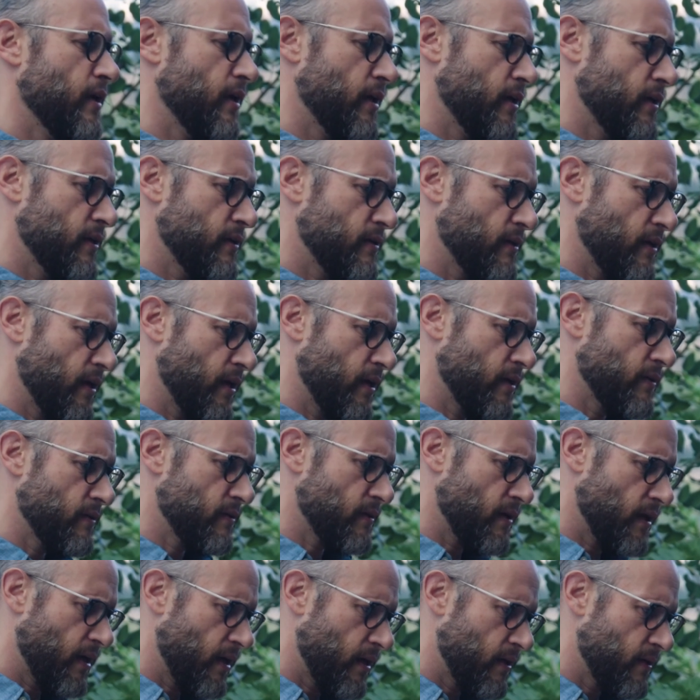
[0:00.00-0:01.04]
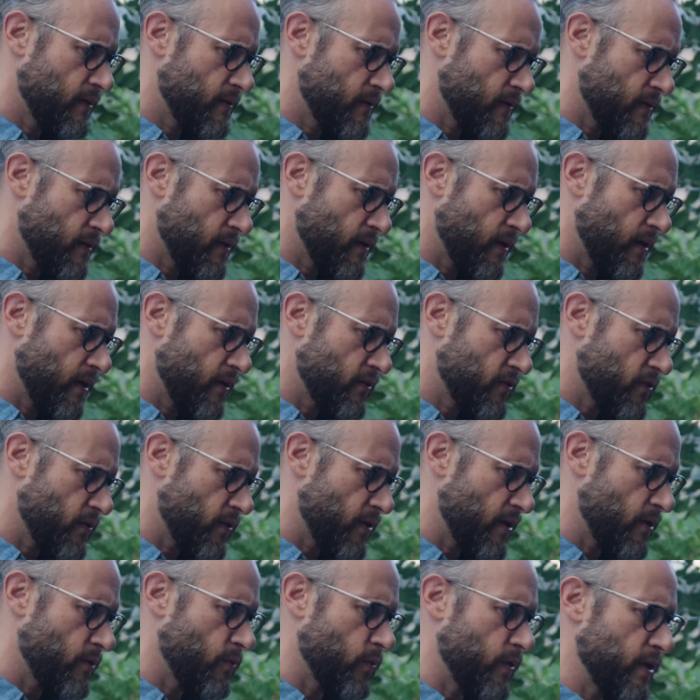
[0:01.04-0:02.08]
And so
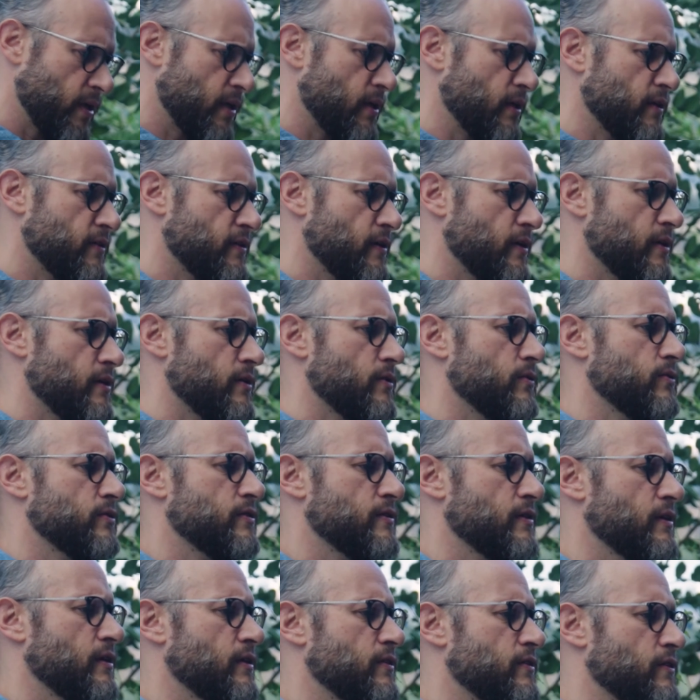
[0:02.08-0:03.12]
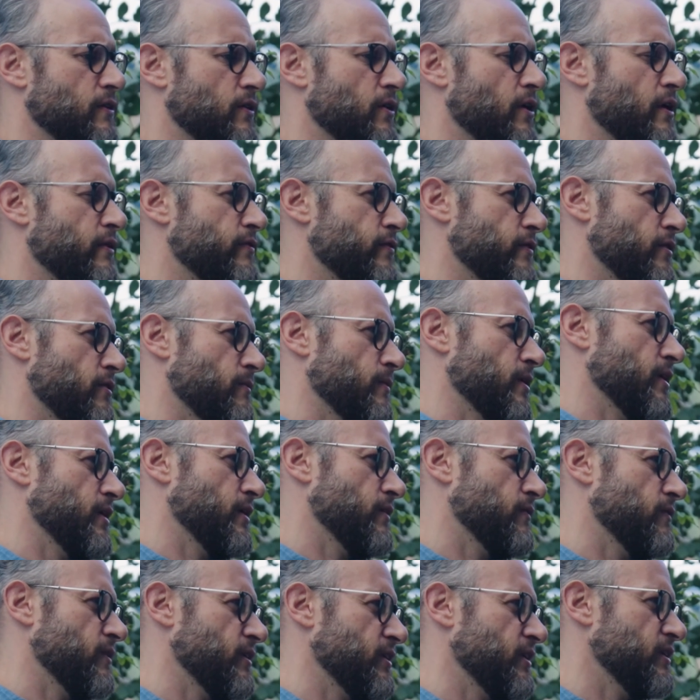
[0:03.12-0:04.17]
that we continue to call for their
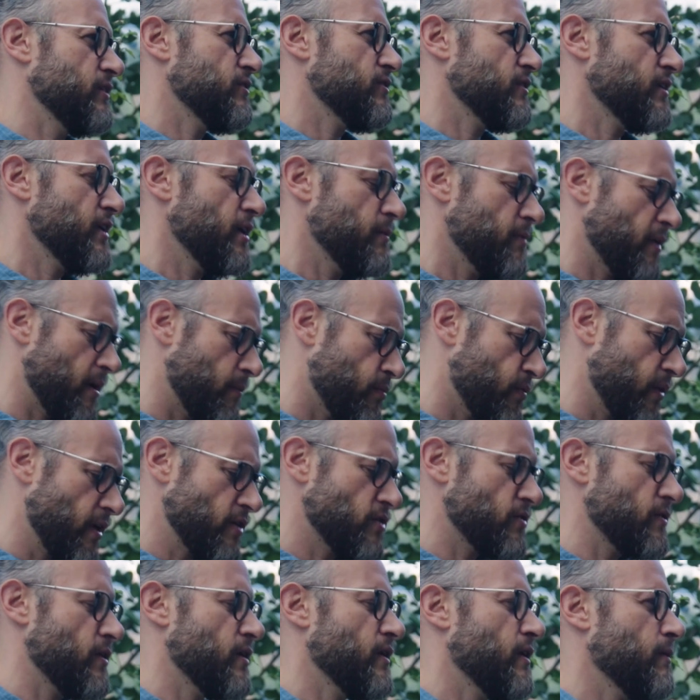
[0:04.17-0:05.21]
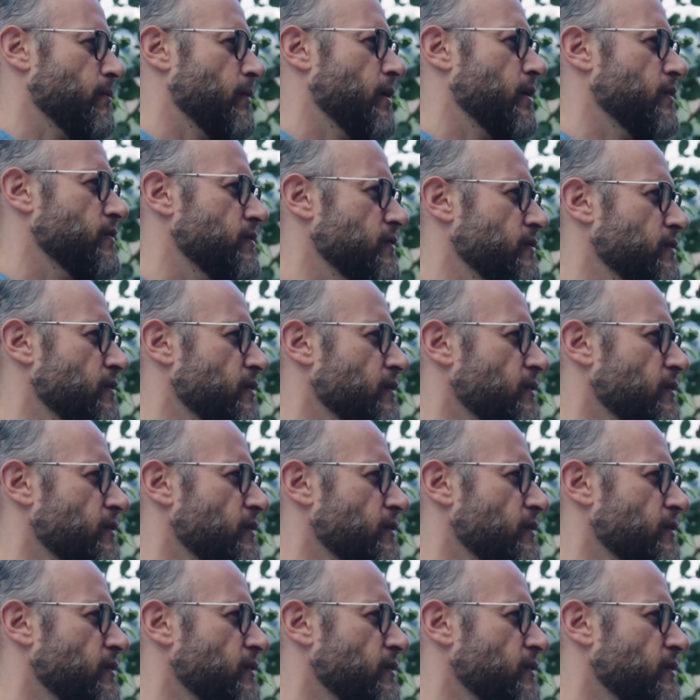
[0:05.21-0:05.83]
immediate release and keep that pressure on Hamas.